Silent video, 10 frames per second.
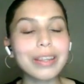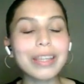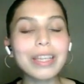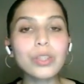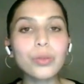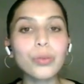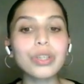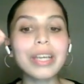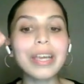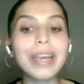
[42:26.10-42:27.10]
this
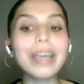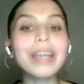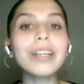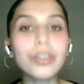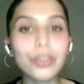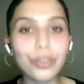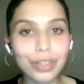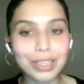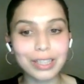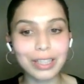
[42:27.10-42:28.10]
would
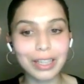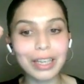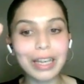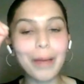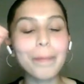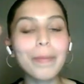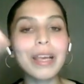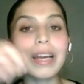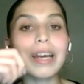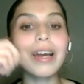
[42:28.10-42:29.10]
increase the heat and
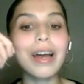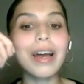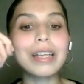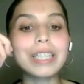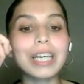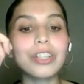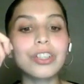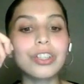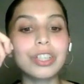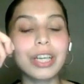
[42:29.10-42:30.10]
make her
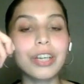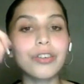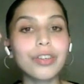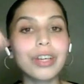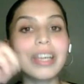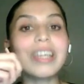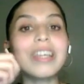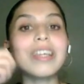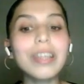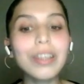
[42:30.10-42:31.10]
diarrhea
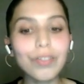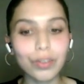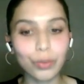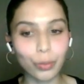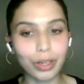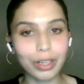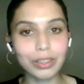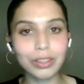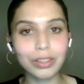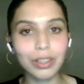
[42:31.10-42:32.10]
even
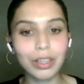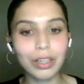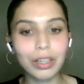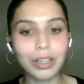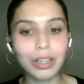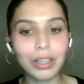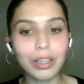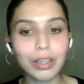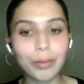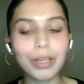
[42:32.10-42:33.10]
worse,
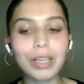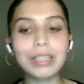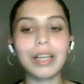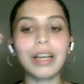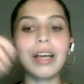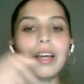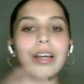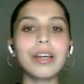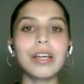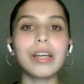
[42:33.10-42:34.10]
because
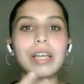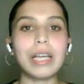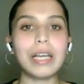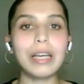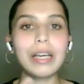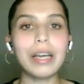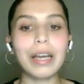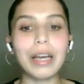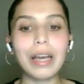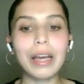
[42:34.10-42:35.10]
her
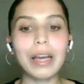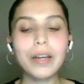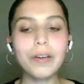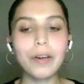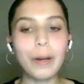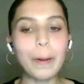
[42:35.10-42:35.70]
her